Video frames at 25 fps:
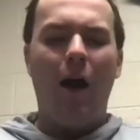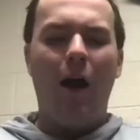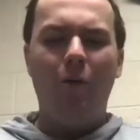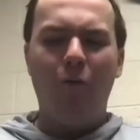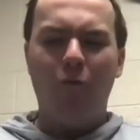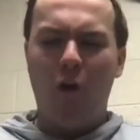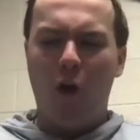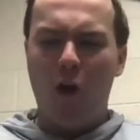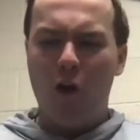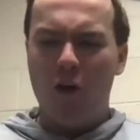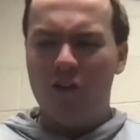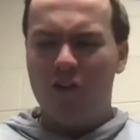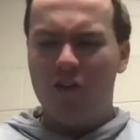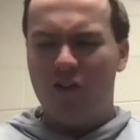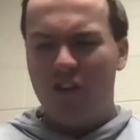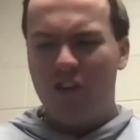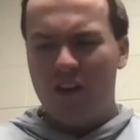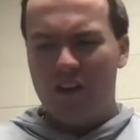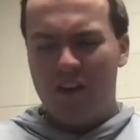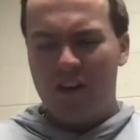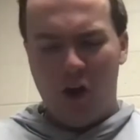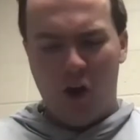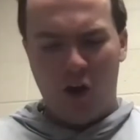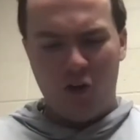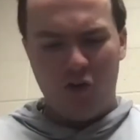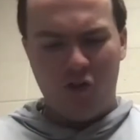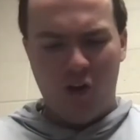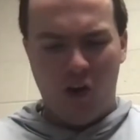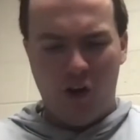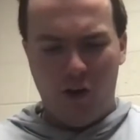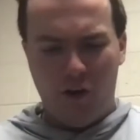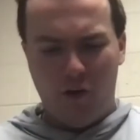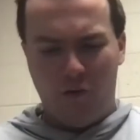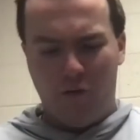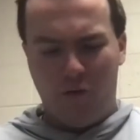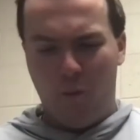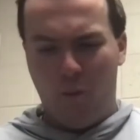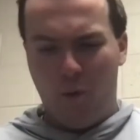far is Sydney,
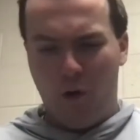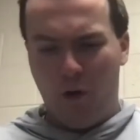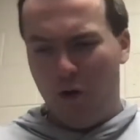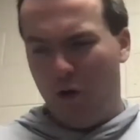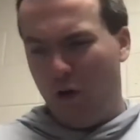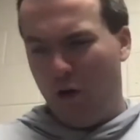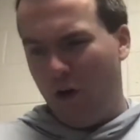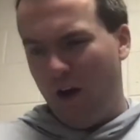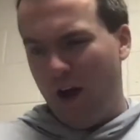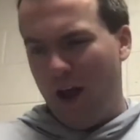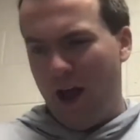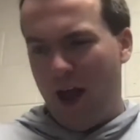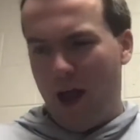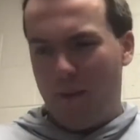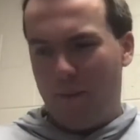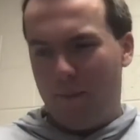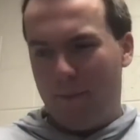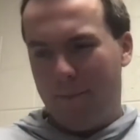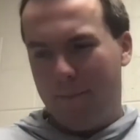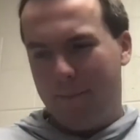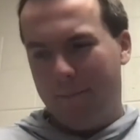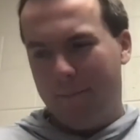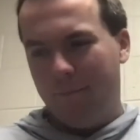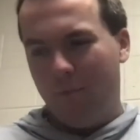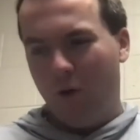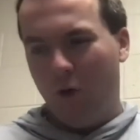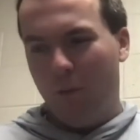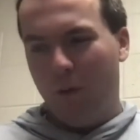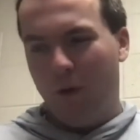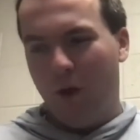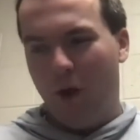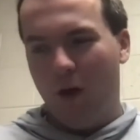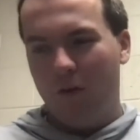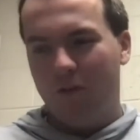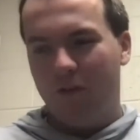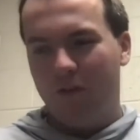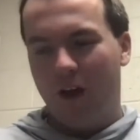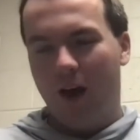Australia from where you're at? A little bit
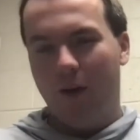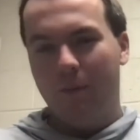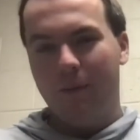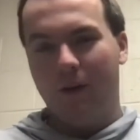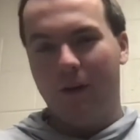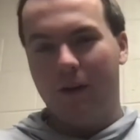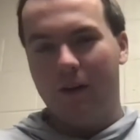off topic.